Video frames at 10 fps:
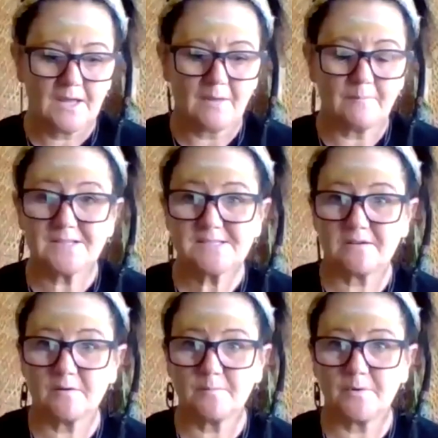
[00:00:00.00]
and my
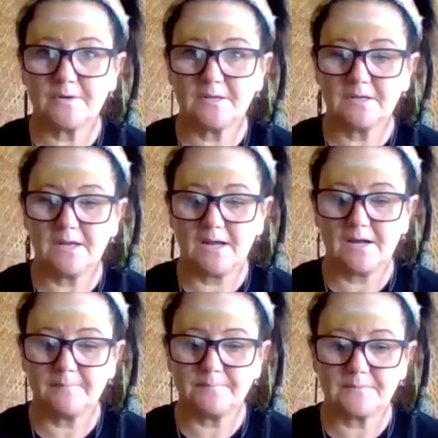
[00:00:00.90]
ceremony
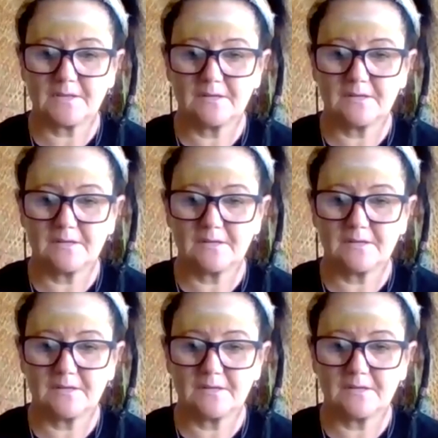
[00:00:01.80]
um,